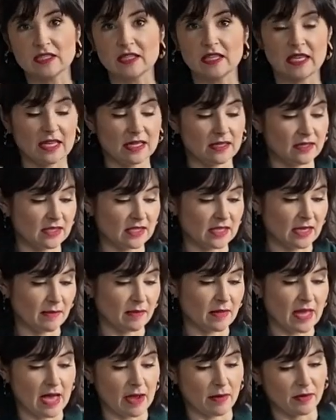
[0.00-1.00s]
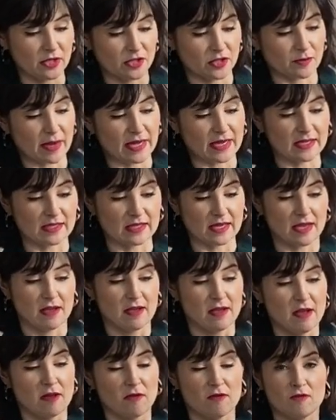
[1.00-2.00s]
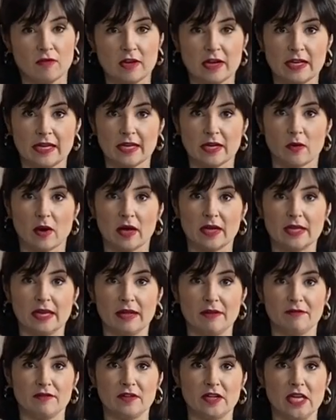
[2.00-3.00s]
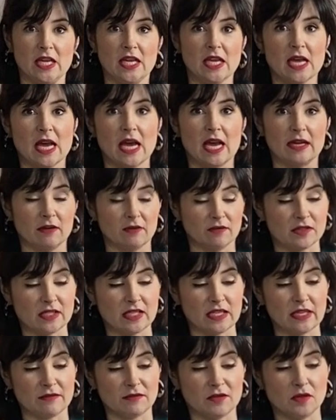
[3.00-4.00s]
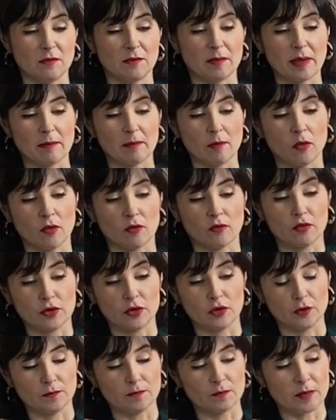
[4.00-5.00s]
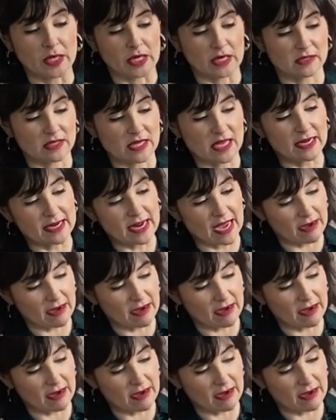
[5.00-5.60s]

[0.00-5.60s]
into the inseam there, which makes it really quite nifty, and obviously gives you a bit more room because they're